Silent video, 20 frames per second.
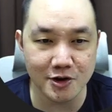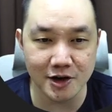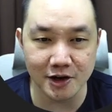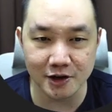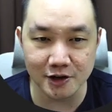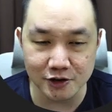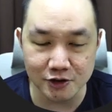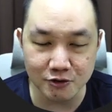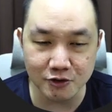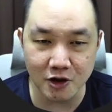a
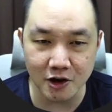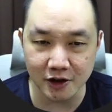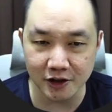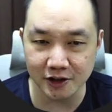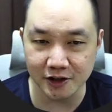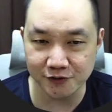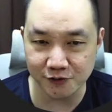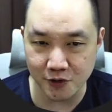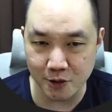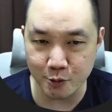new
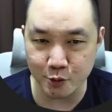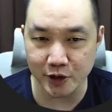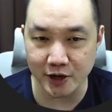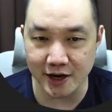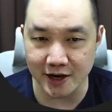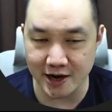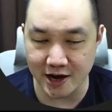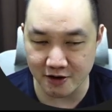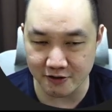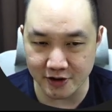cognitive framework that had
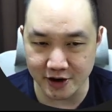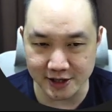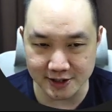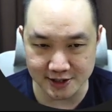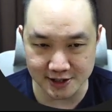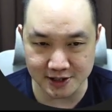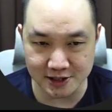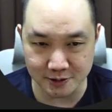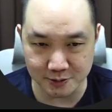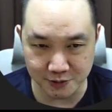never
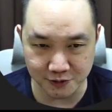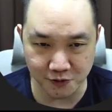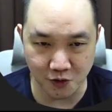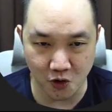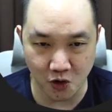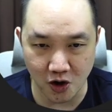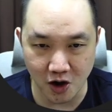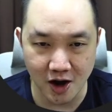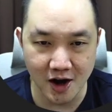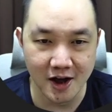existed
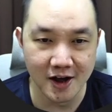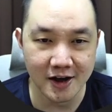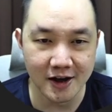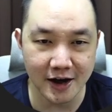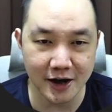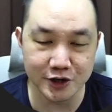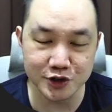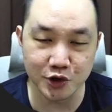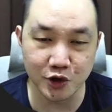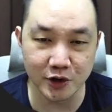before. And I
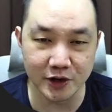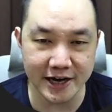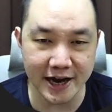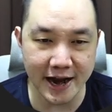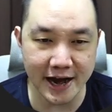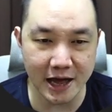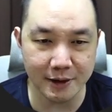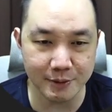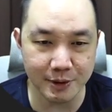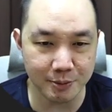also got
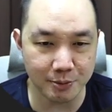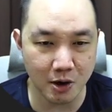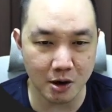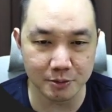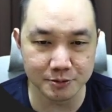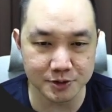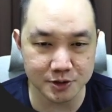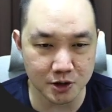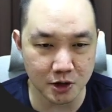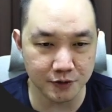dynamic
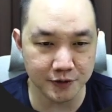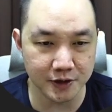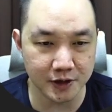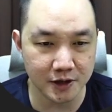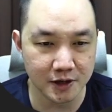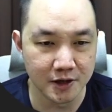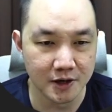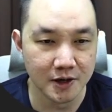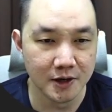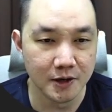problem solving.
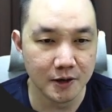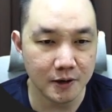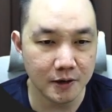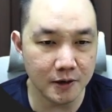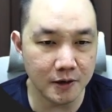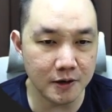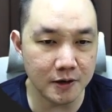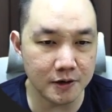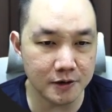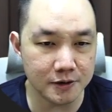
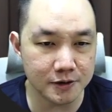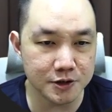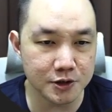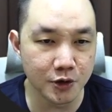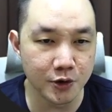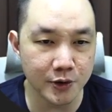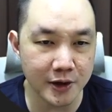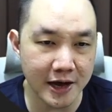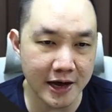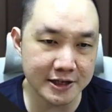So
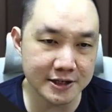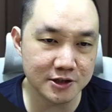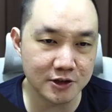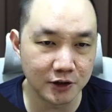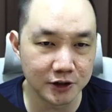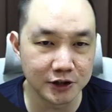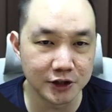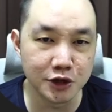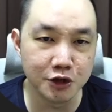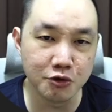it has
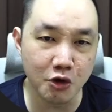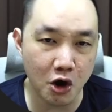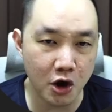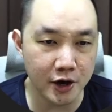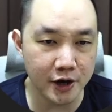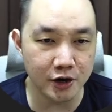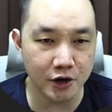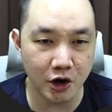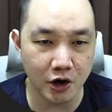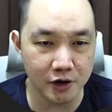continued on
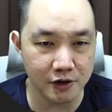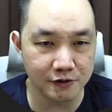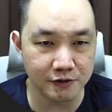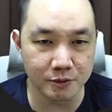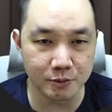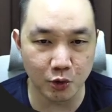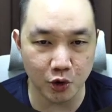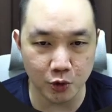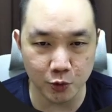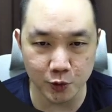and on, even
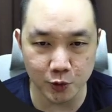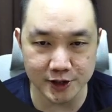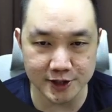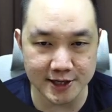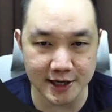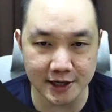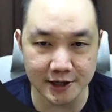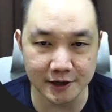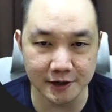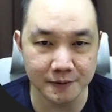more word
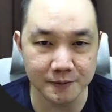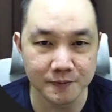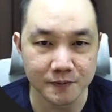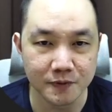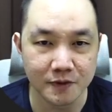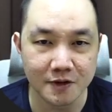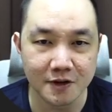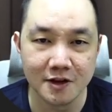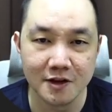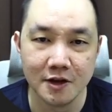salad.
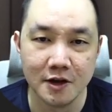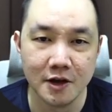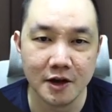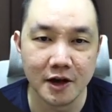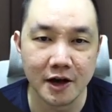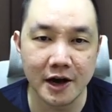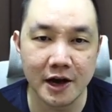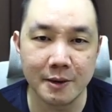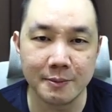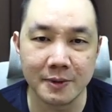
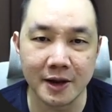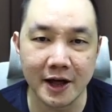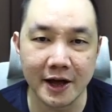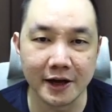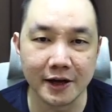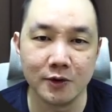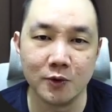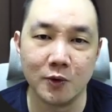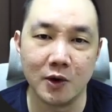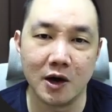And I'm like,
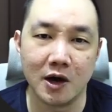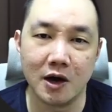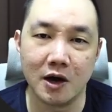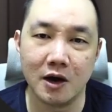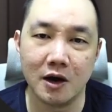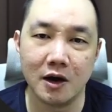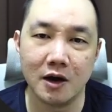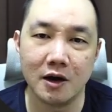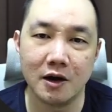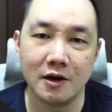
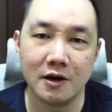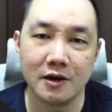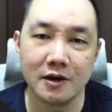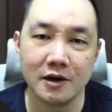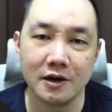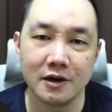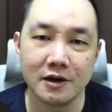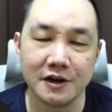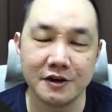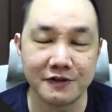wow.
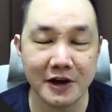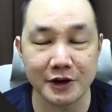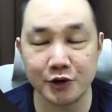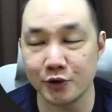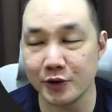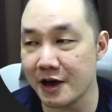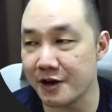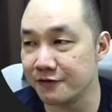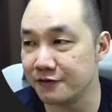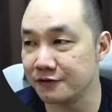If I don't
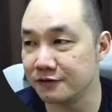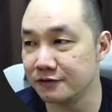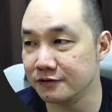have